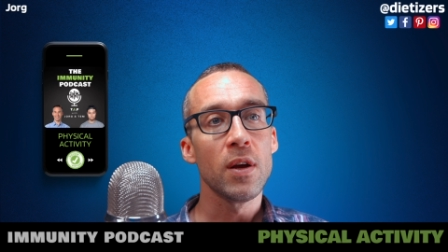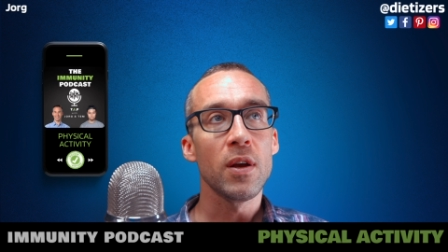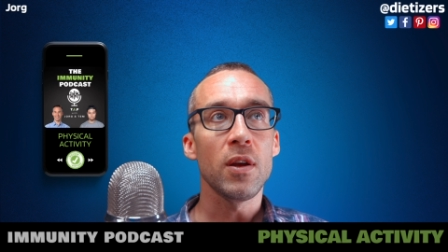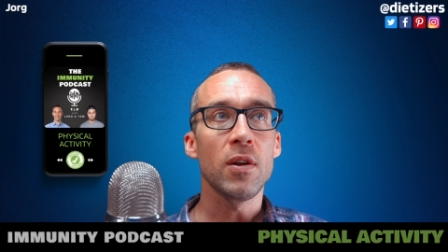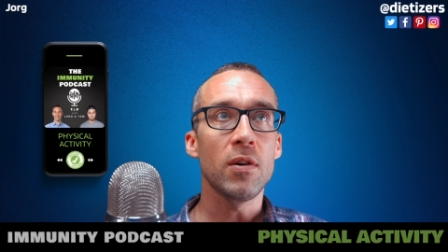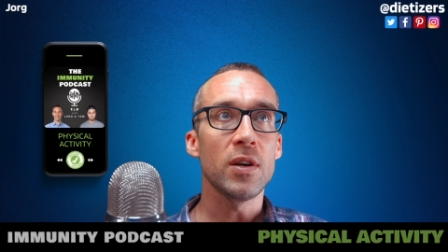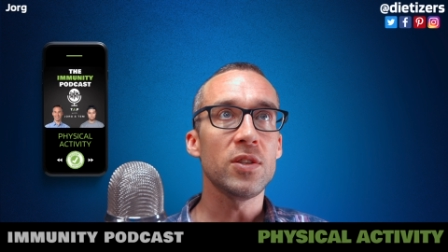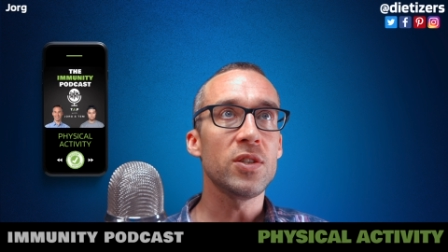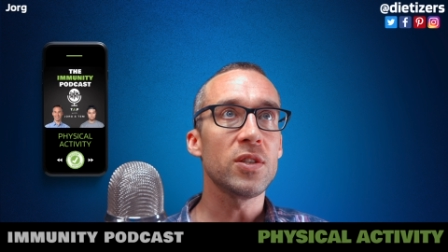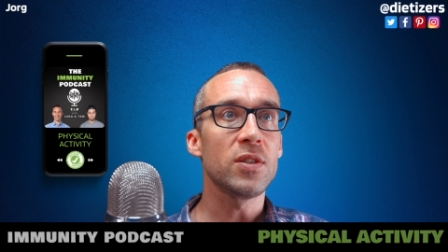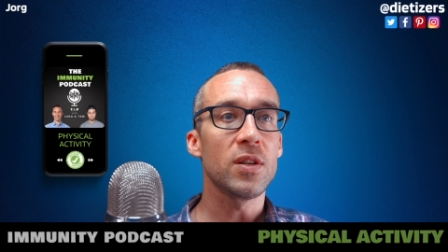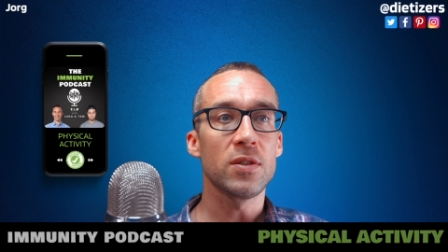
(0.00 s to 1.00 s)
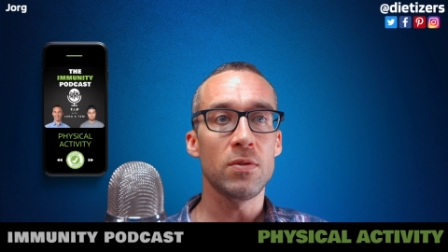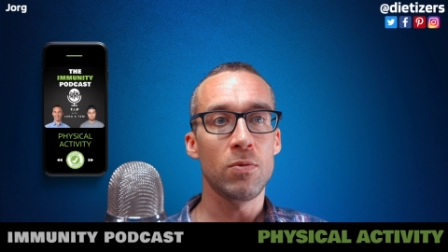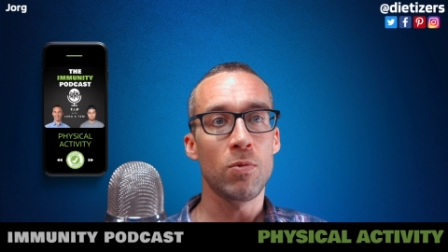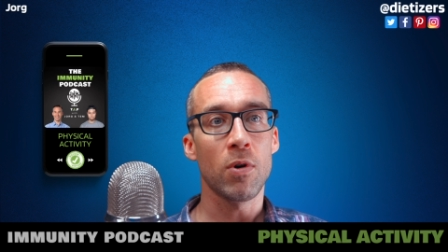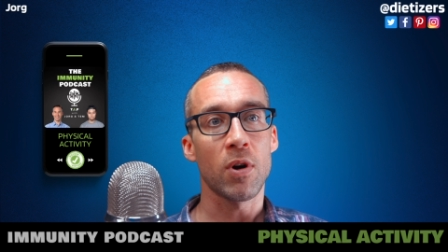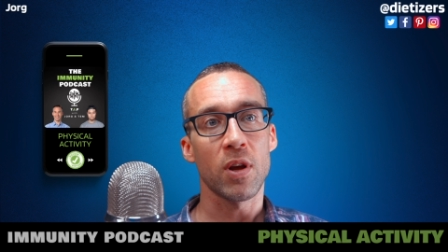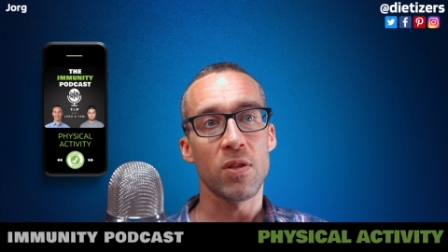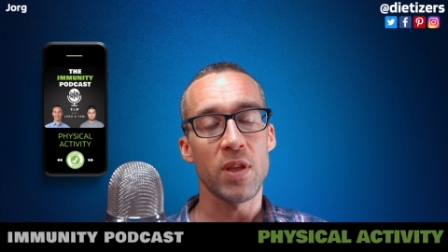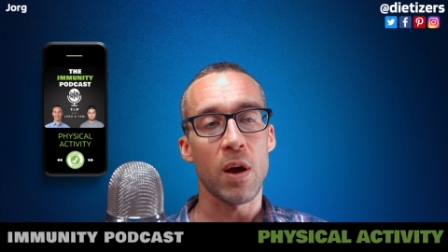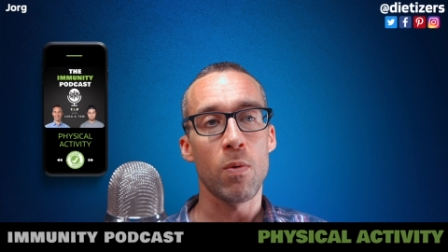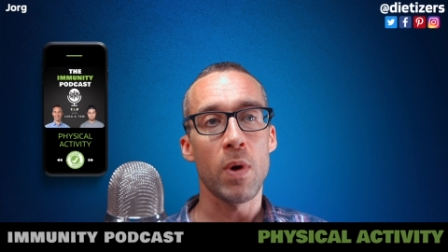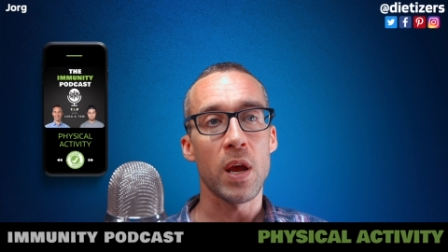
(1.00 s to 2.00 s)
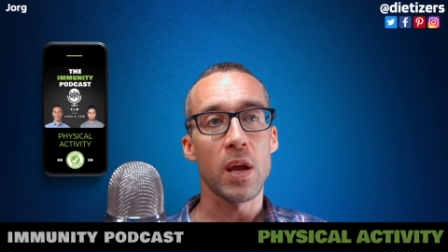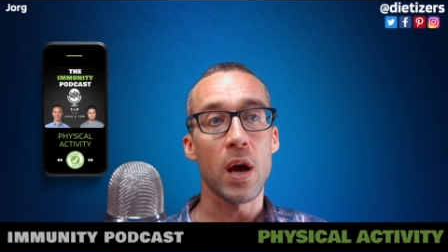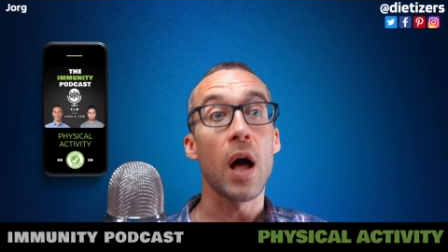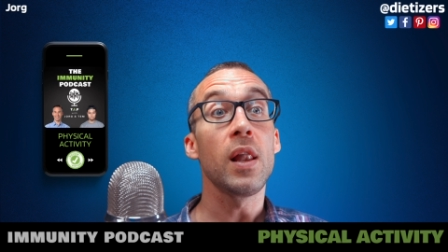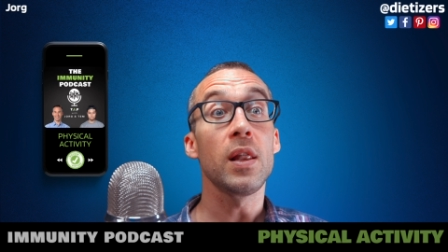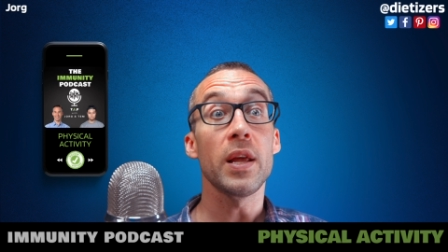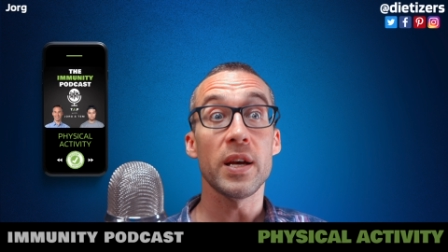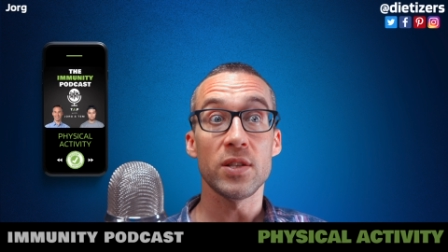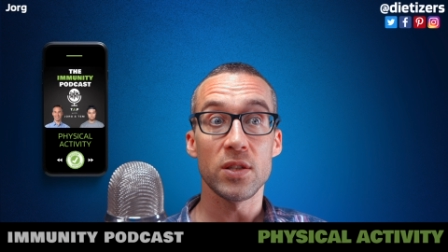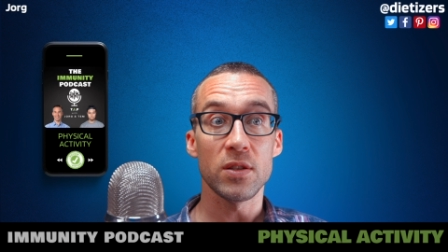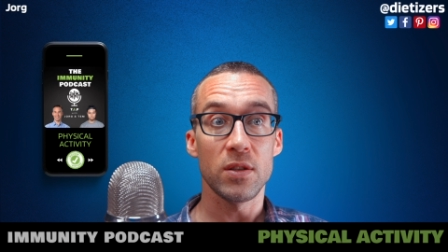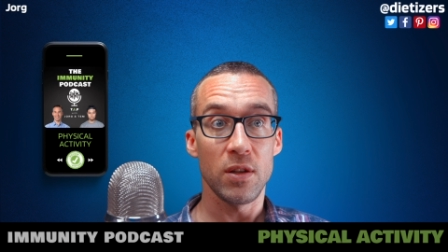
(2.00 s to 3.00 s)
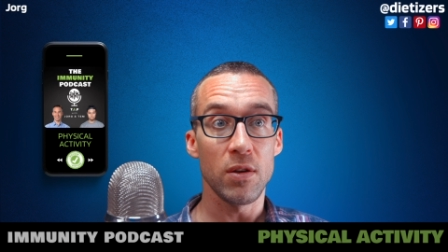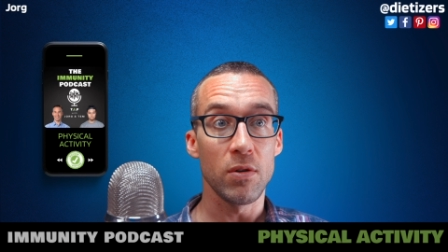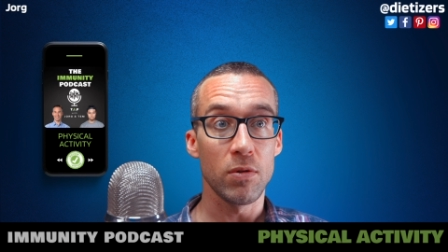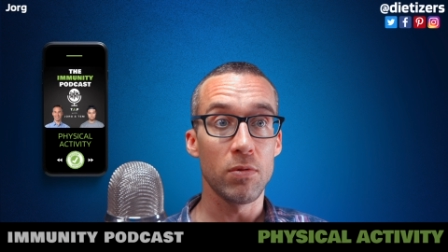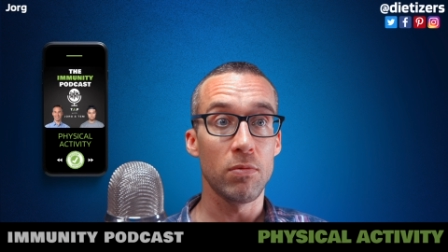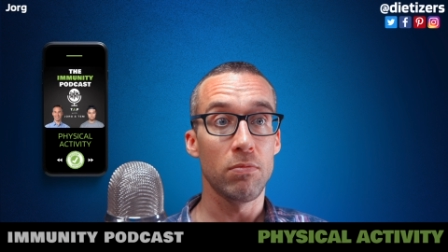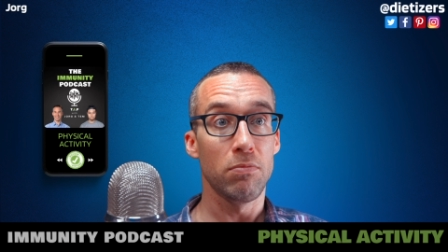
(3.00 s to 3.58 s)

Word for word: you know, it just doesn't work that way unless you